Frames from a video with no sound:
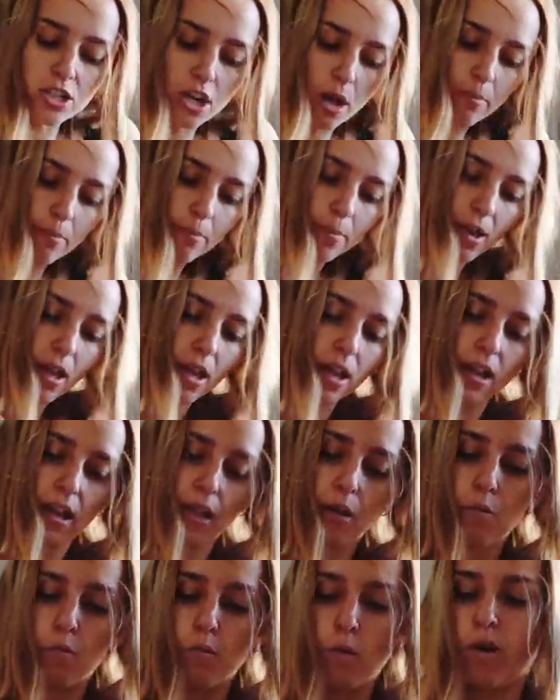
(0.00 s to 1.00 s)
jumper,
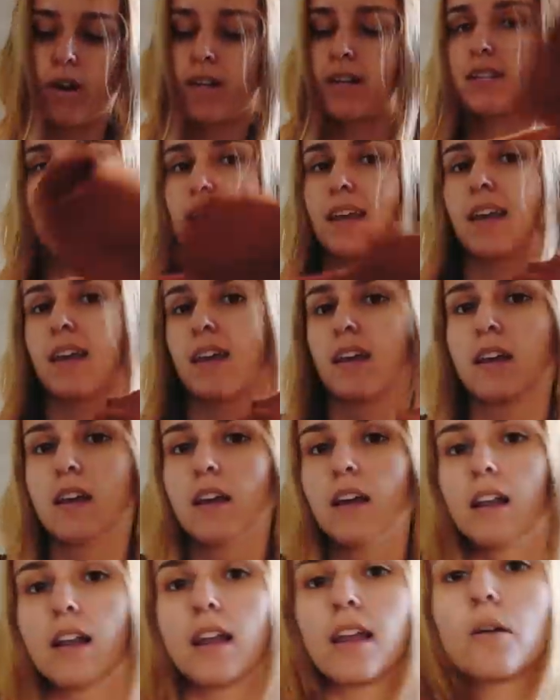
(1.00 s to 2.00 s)
like what is it?
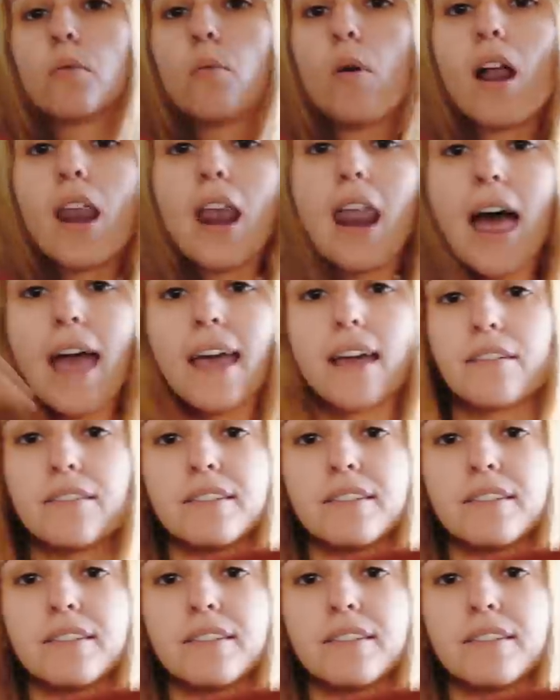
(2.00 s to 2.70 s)
Like what layer